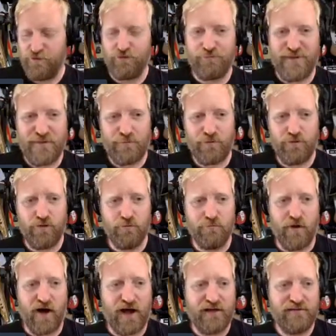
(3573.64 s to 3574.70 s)
There's people
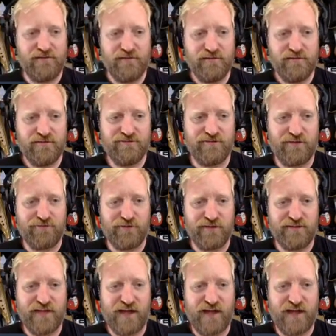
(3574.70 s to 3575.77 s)
who buy stuff
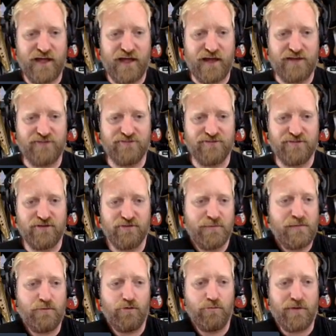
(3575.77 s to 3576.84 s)
like that, and there's
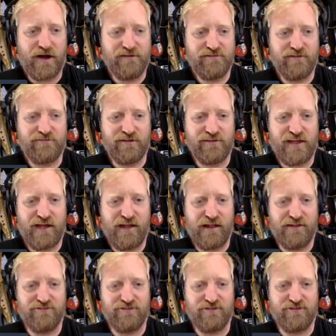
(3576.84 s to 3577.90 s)
people who buy stuff like that,
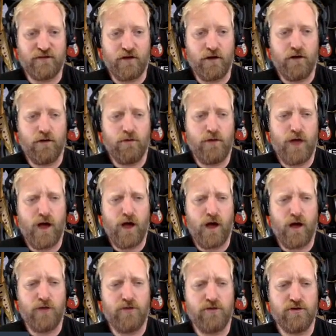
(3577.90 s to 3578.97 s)
and it's just like, oh
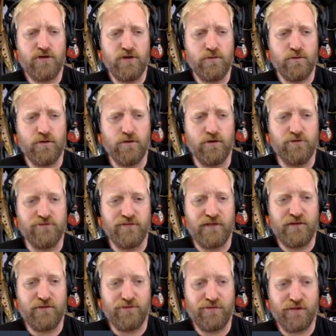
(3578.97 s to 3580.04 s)
yeah, I think I need one of those, and
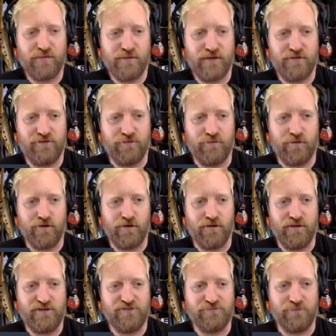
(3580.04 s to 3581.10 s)
they don't think about it too hard,
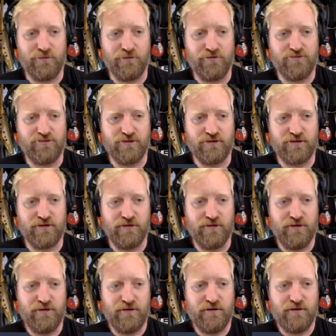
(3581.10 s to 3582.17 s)
and they just pull the trigger.
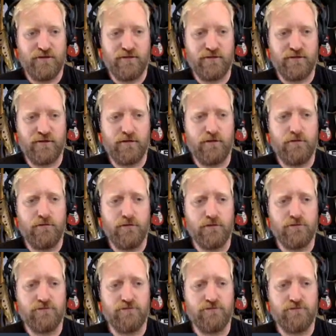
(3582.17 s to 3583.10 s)
They're like, oh yeah, the